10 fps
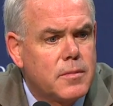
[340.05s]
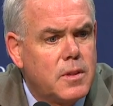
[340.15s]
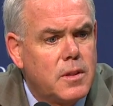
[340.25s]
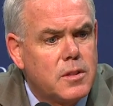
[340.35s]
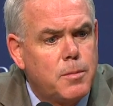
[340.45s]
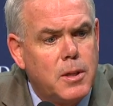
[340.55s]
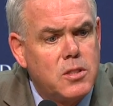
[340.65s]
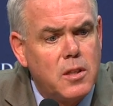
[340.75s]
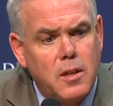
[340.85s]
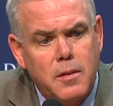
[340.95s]
uh,
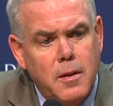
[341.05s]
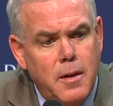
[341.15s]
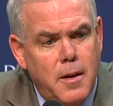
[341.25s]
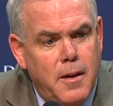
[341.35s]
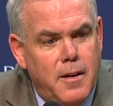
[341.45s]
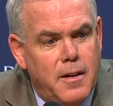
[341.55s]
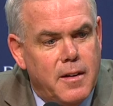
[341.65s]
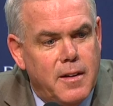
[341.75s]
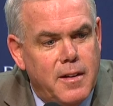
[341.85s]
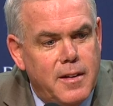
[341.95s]
especially in
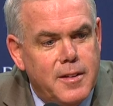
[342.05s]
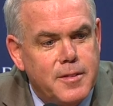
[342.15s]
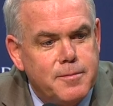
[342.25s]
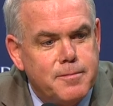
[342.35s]
uh,